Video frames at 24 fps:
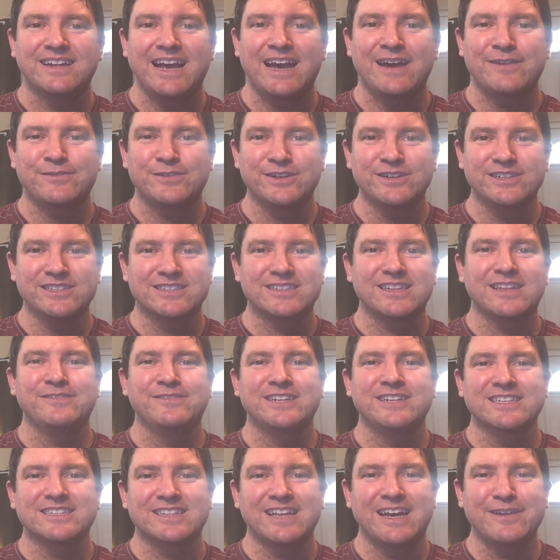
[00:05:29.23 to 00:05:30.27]
after it's
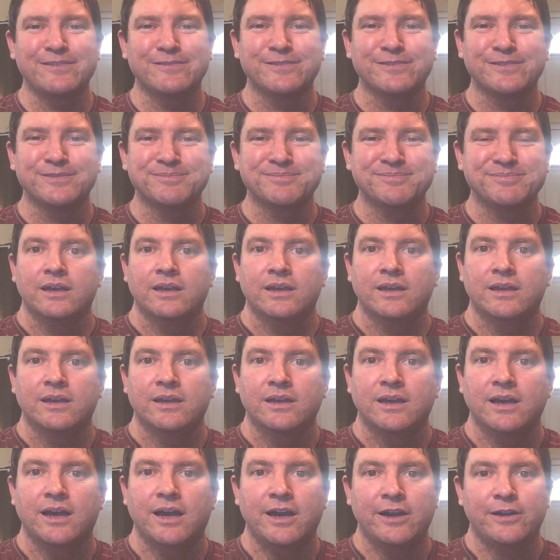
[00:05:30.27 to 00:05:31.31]
lived its life.
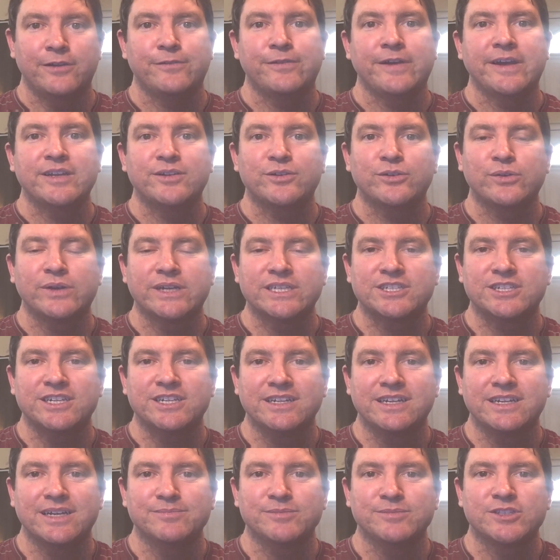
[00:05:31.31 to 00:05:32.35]
Our final
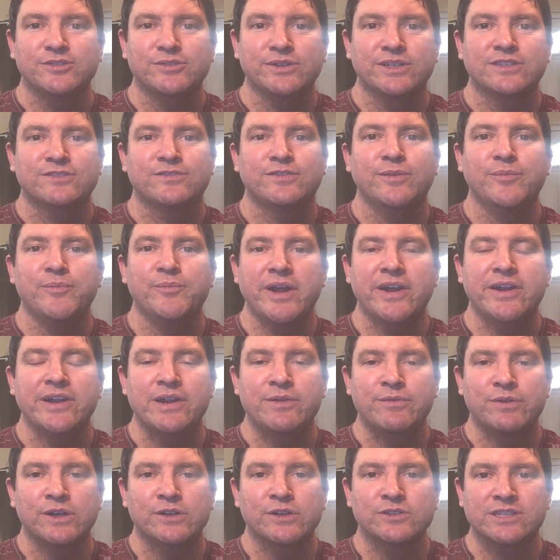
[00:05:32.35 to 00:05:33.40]
question comes to us from
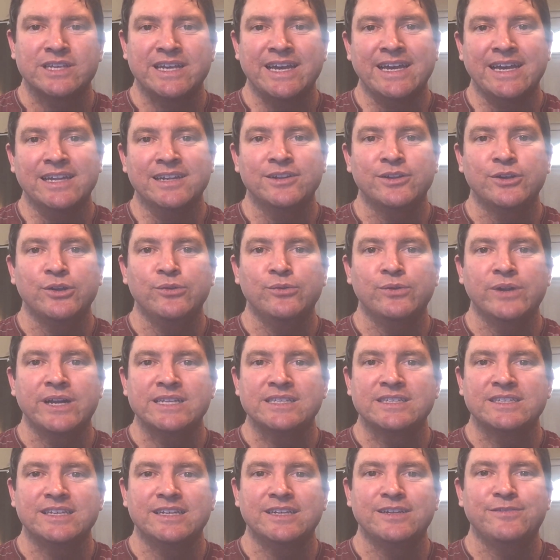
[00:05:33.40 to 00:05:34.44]
Mary Rose Kent, who
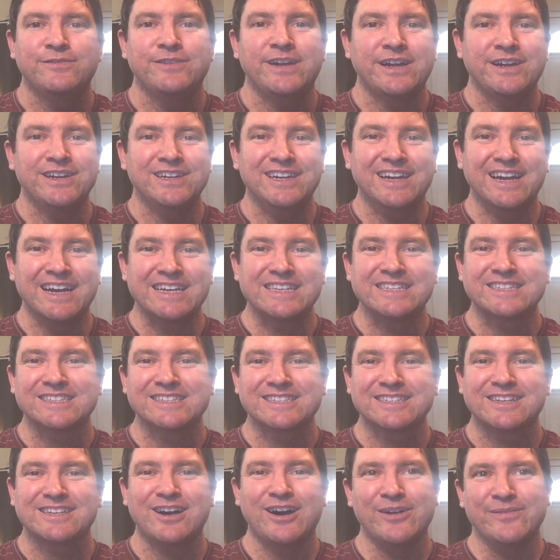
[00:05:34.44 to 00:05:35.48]
writes in a very
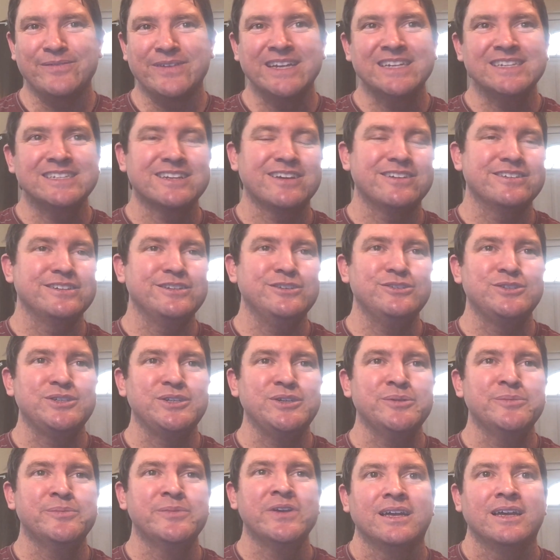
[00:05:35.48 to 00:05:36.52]
nice comment on
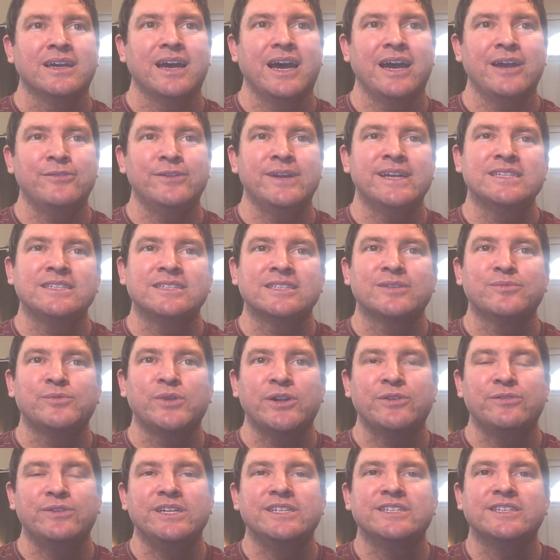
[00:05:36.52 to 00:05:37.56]
YouTube. I read
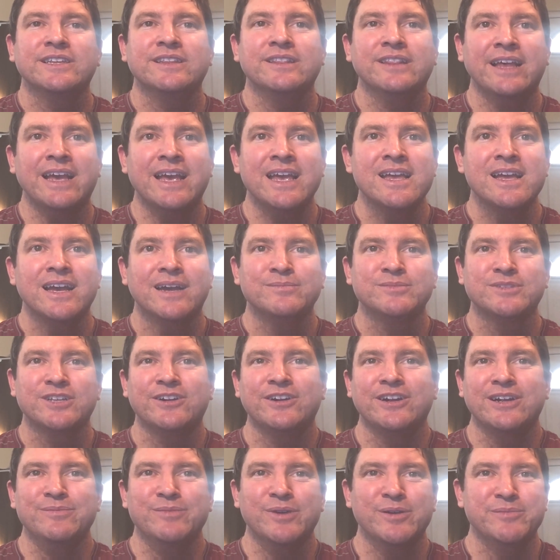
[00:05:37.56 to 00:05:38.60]
somewhere recently, I'm
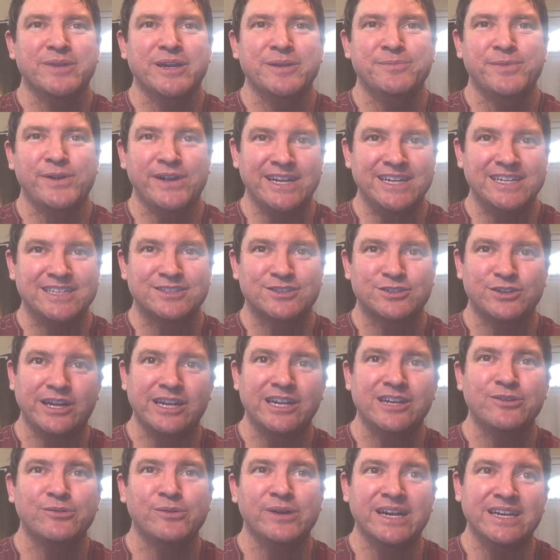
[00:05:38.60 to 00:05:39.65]
sorry, but my brain is
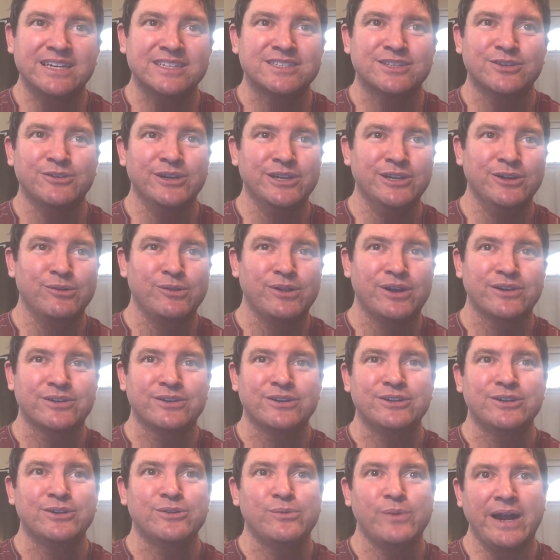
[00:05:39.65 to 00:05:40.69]
draining away, so I no
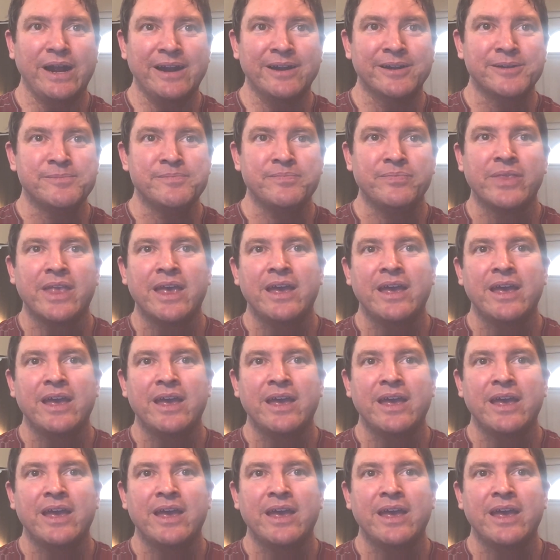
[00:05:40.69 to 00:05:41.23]
longer know where,